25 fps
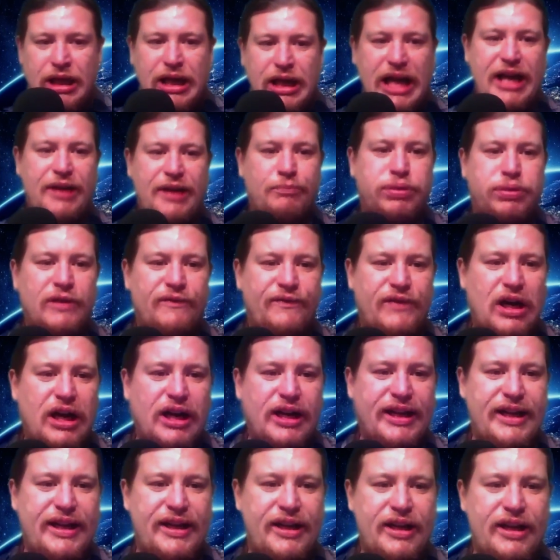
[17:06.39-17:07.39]
and
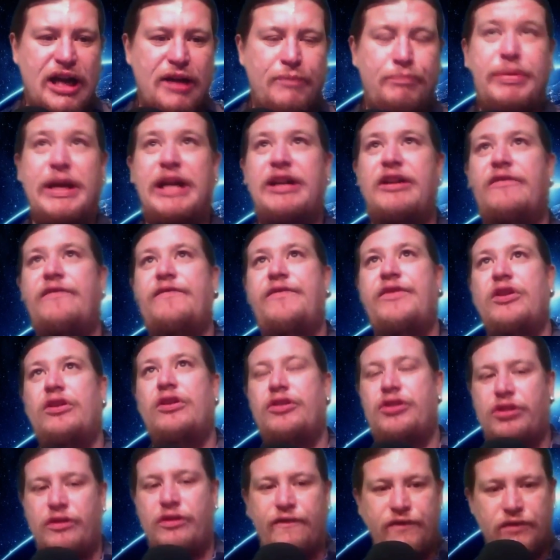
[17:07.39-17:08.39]
providing a better
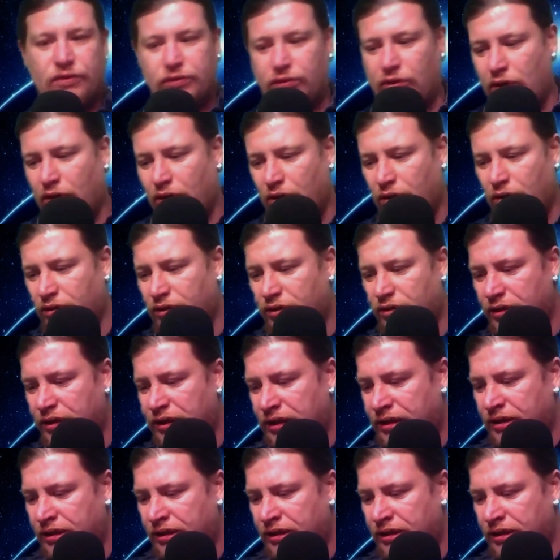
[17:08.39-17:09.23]
future for all.